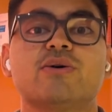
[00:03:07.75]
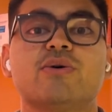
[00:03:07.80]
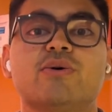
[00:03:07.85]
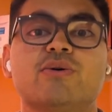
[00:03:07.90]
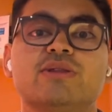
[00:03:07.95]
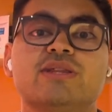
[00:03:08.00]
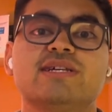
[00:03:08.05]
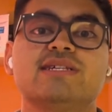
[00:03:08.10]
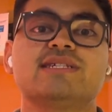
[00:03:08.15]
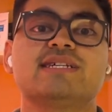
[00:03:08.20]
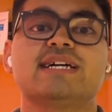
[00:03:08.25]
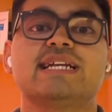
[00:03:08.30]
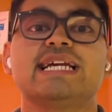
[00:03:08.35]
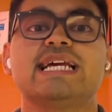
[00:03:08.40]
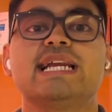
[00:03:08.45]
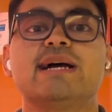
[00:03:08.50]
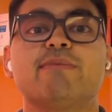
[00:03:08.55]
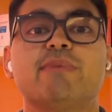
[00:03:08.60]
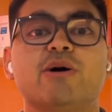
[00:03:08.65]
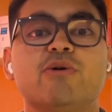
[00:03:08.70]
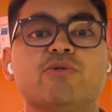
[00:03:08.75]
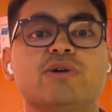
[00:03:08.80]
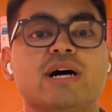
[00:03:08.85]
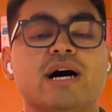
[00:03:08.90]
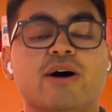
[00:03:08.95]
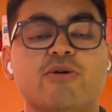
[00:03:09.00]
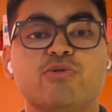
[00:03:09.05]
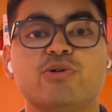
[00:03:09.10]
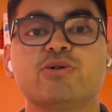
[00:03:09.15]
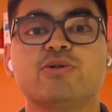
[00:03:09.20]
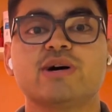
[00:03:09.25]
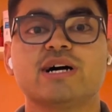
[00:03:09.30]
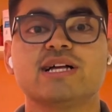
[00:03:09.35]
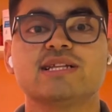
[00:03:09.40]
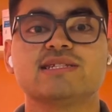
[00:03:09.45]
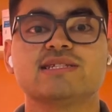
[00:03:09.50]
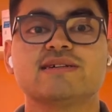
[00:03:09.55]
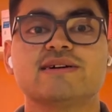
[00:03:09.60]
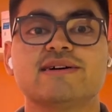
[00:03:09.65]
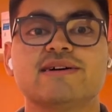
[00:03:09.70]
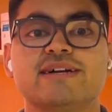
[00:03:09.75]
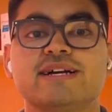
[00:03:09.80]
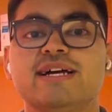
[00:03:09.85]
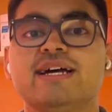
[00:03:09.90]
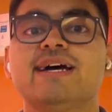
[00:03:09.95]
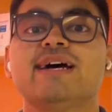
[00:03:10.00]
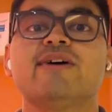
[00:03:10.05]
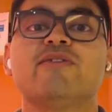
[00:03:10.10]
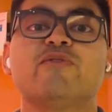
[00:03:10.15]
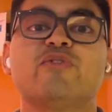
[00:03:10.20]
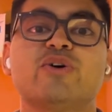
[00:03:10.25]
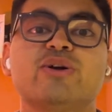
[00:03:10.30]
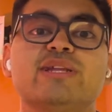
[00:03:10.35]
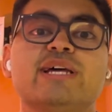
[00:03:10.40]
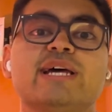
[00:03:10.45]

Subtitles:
on the screen about how to answer. For the